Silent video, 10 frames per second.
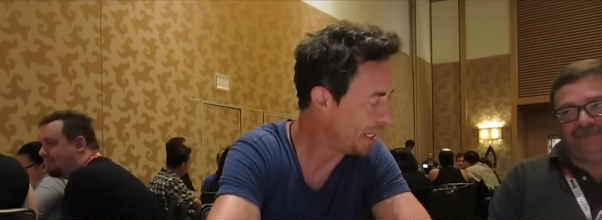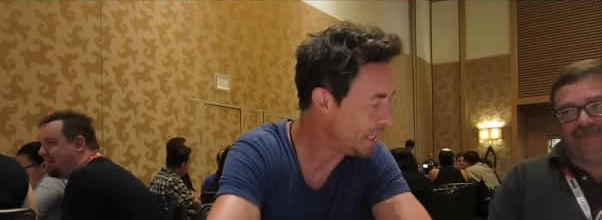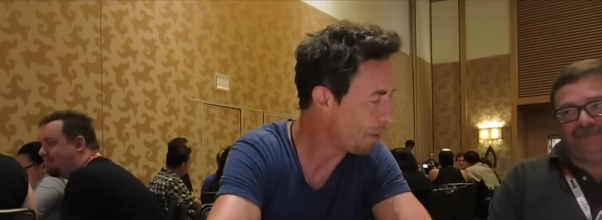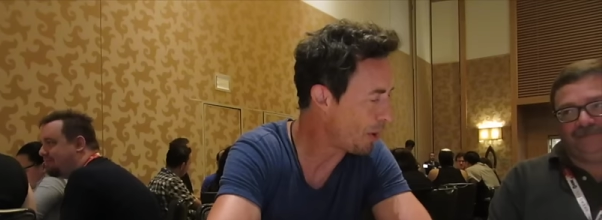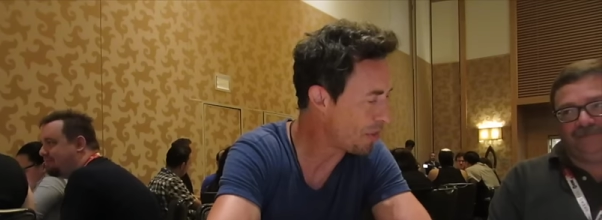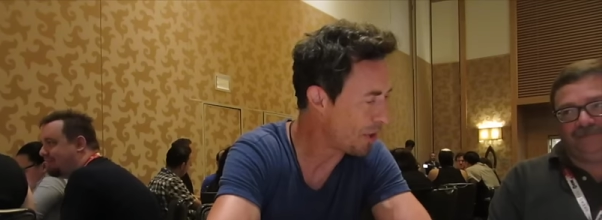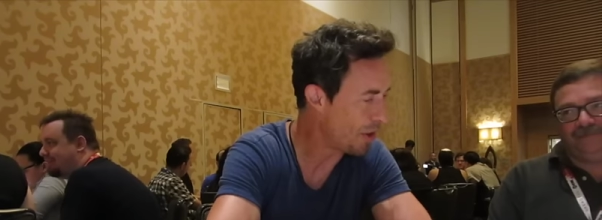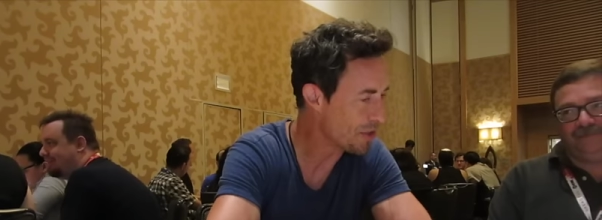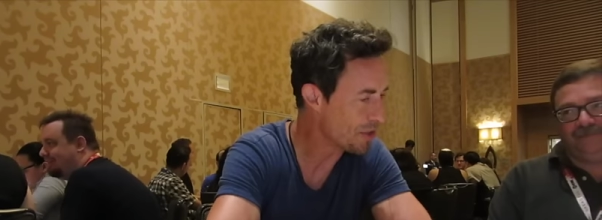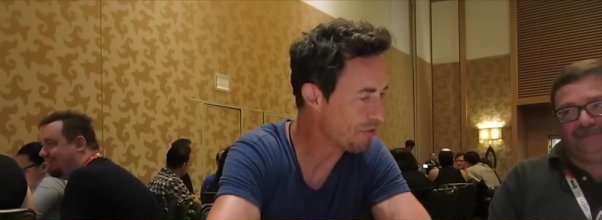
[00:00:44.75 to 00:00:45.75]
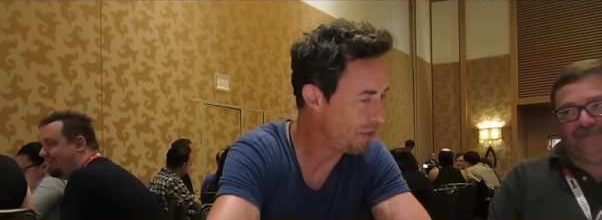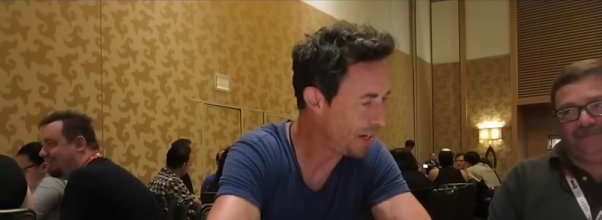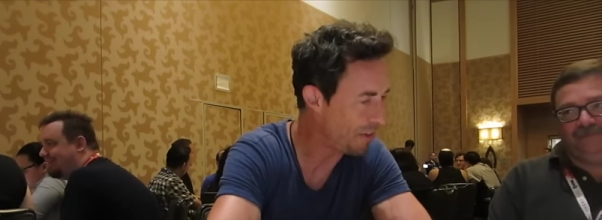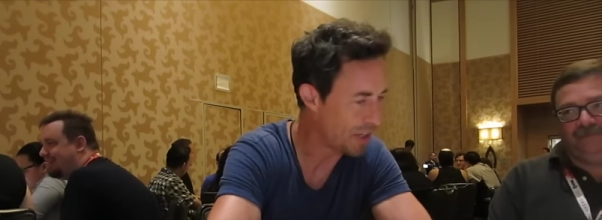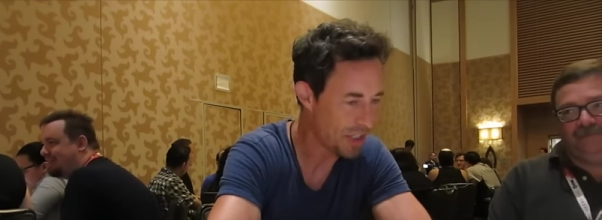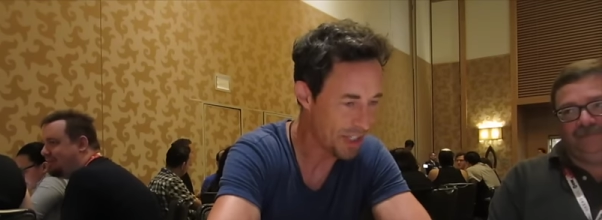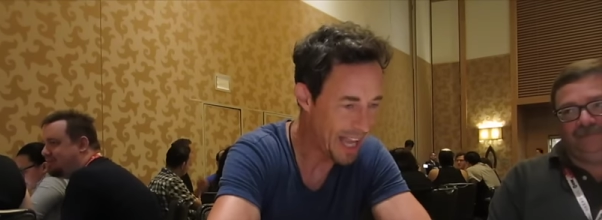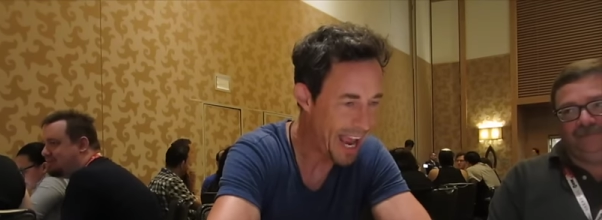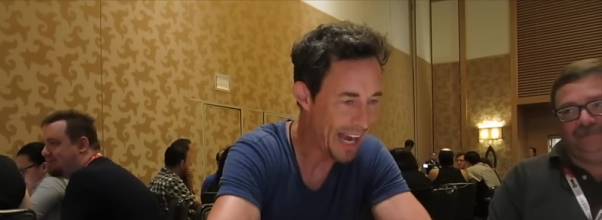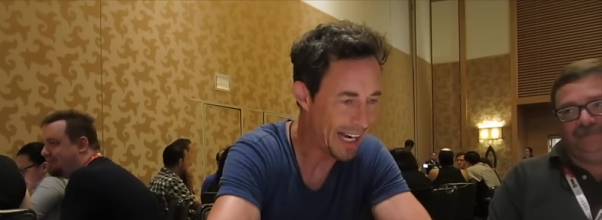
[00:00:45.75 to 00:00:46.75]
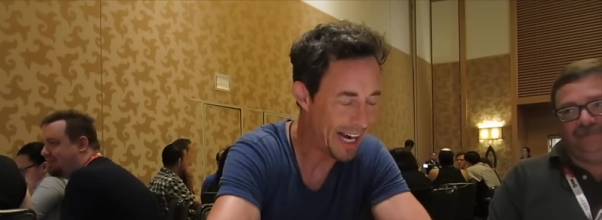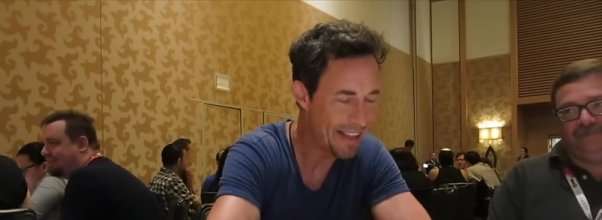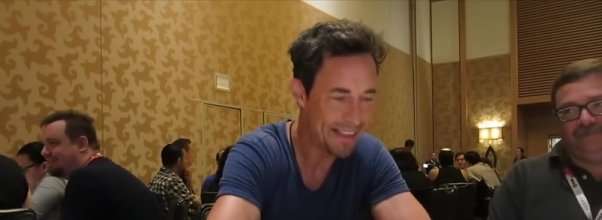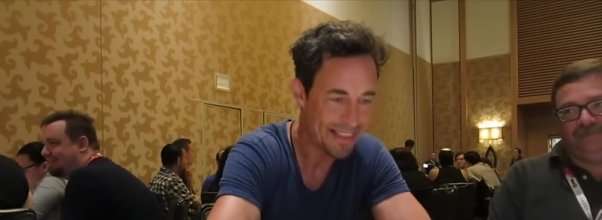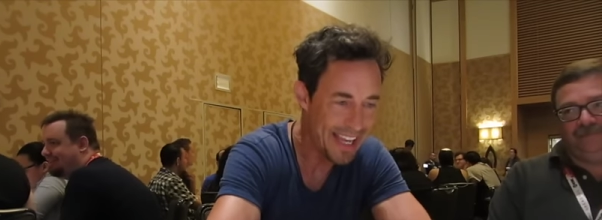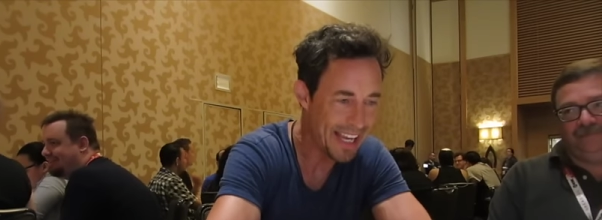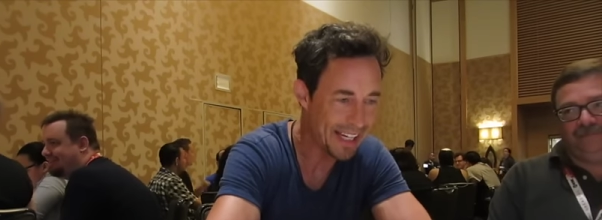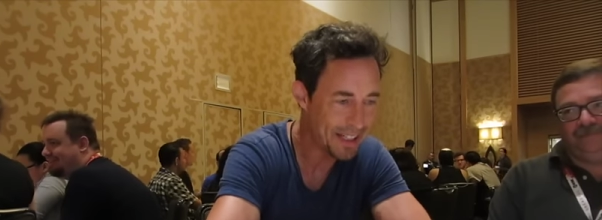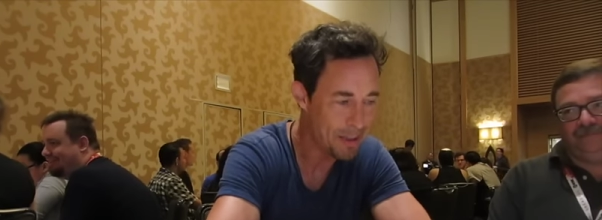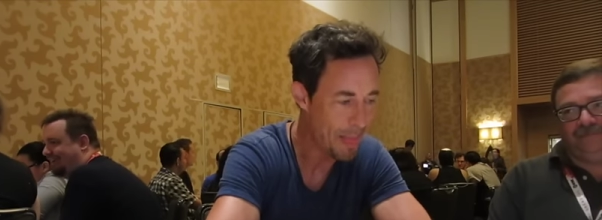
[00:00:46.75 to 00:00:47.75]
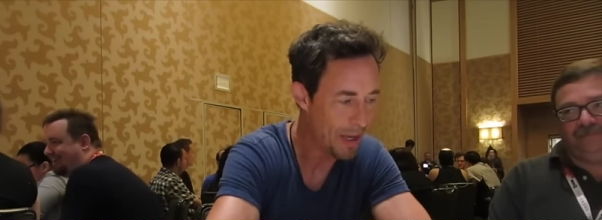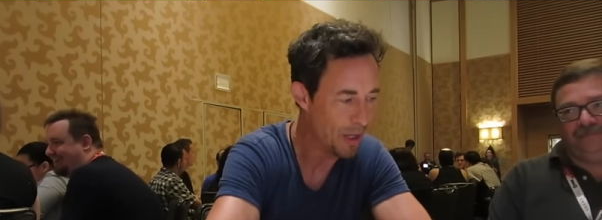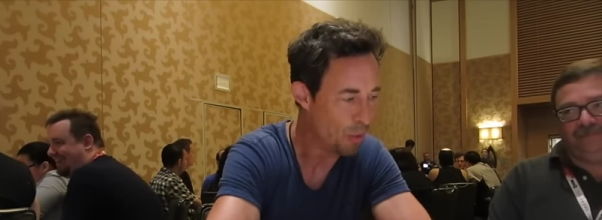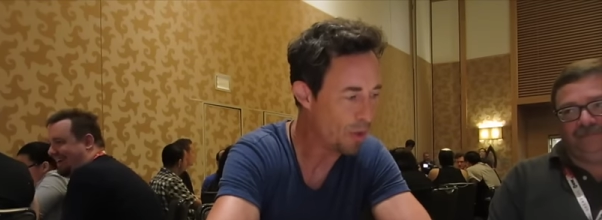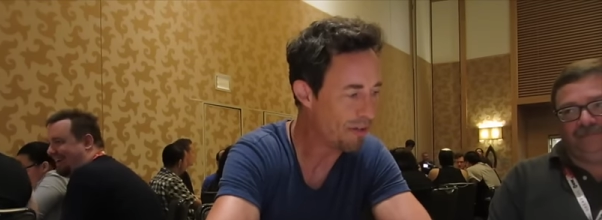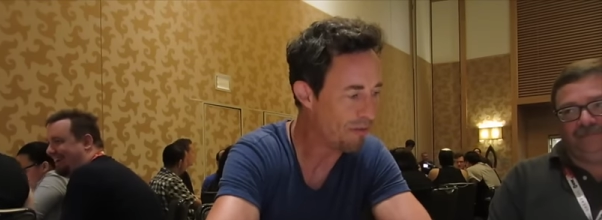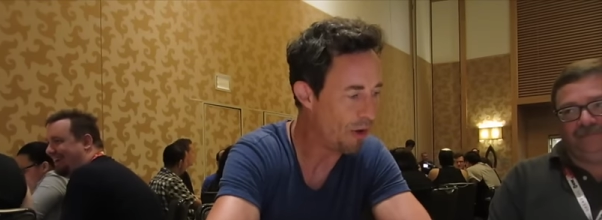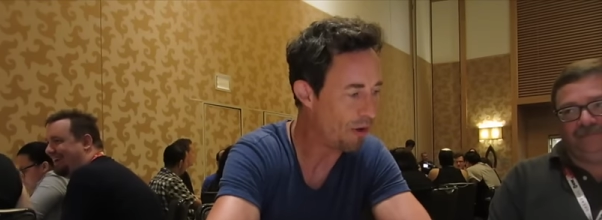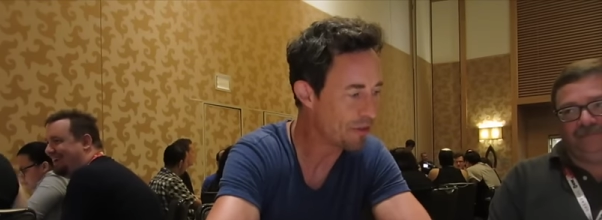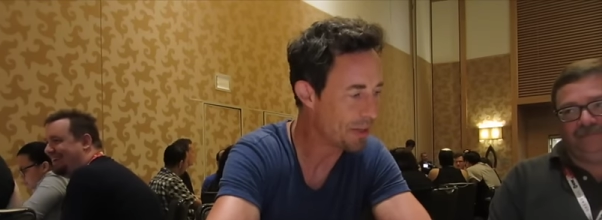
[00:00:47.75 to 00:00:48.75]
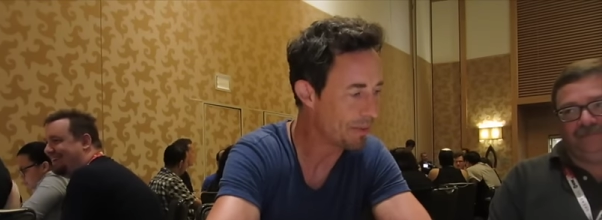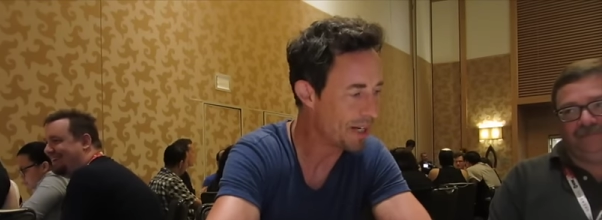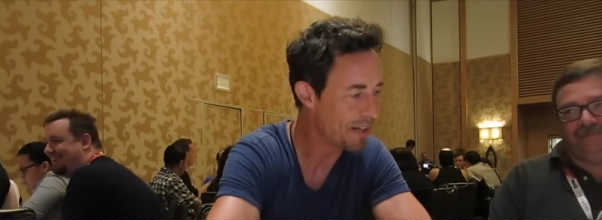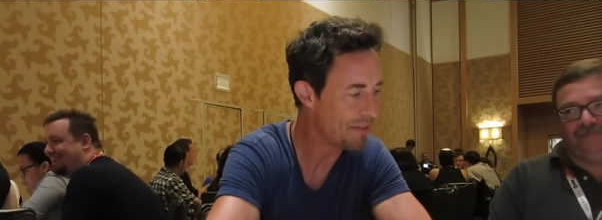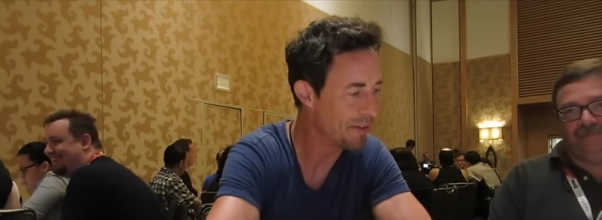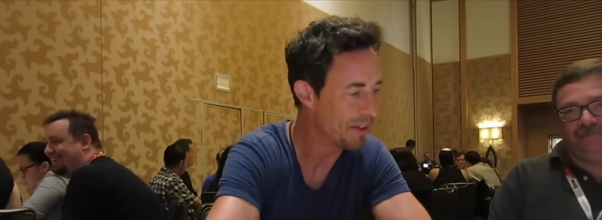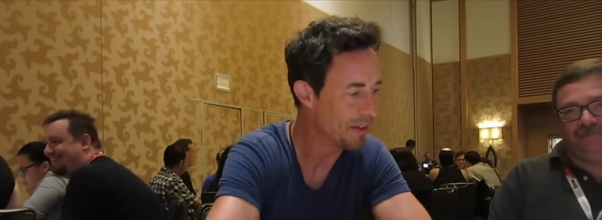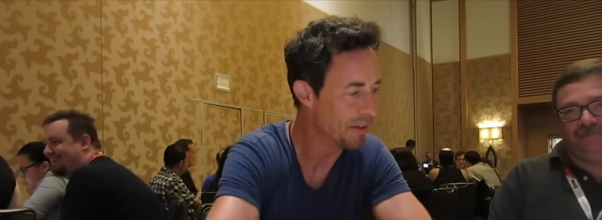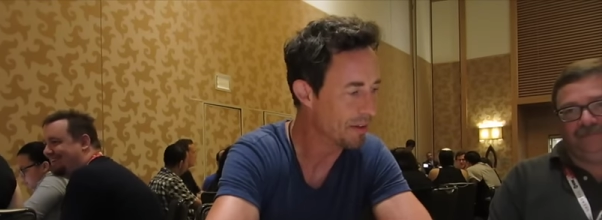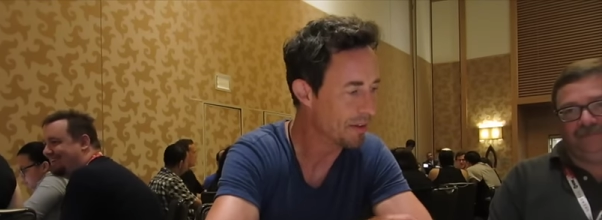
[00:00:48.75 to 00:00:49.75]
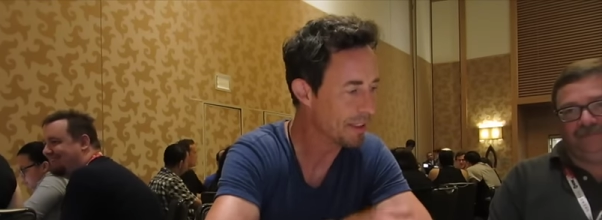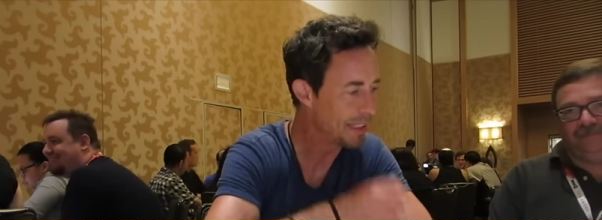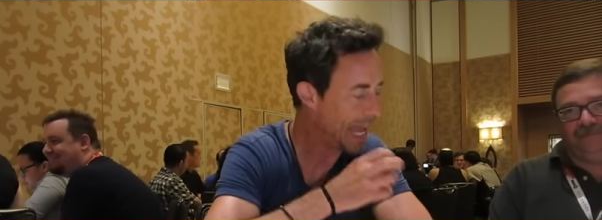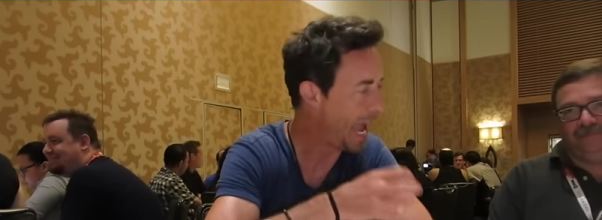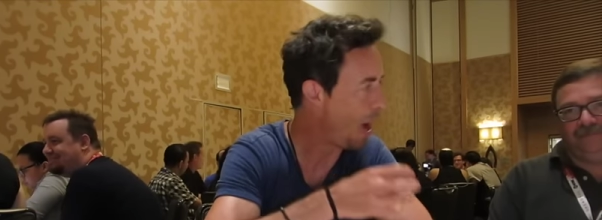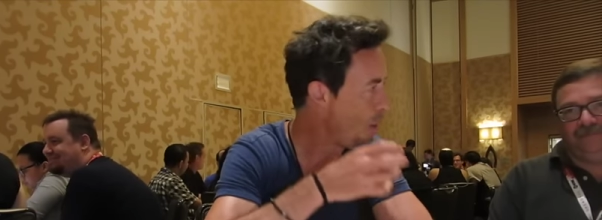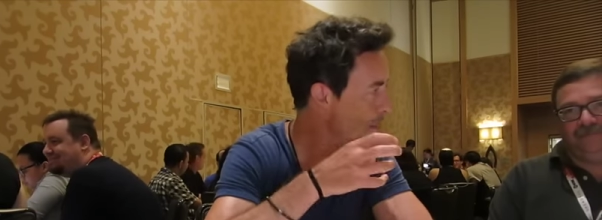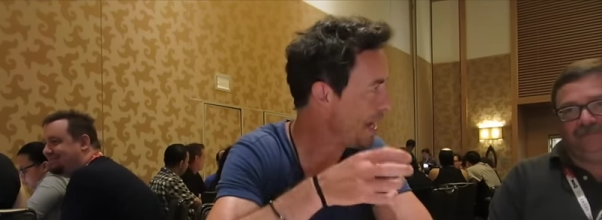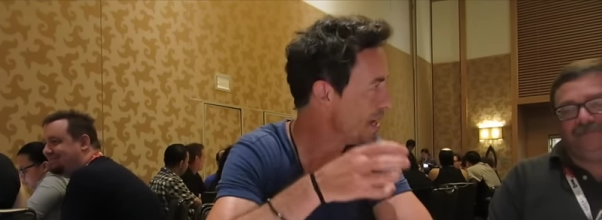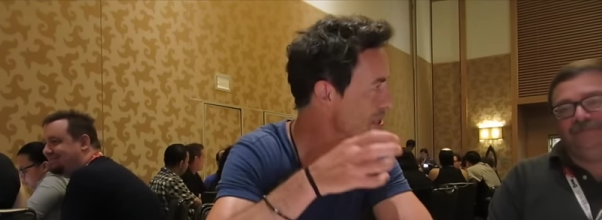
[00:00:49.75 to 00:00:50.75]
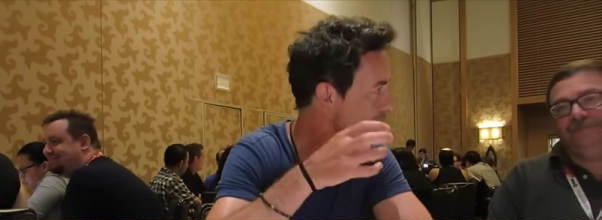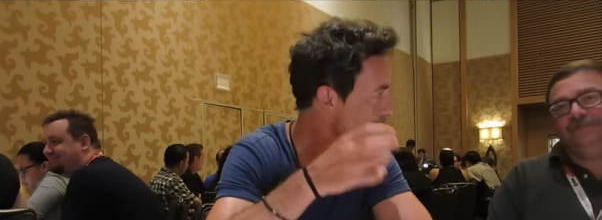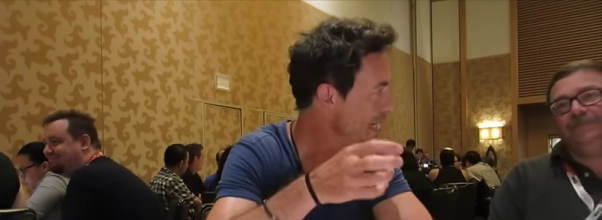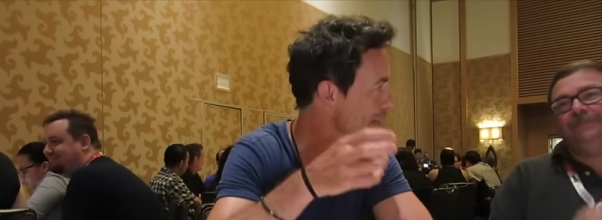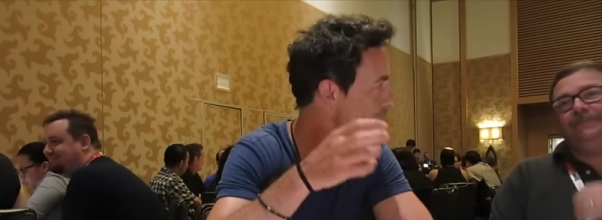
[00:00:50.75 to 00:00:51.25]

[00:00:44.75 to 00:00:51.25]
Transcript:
Speaker 1: Eobard Thawne's favorite snack, I think, would involve some kind of cow-based meat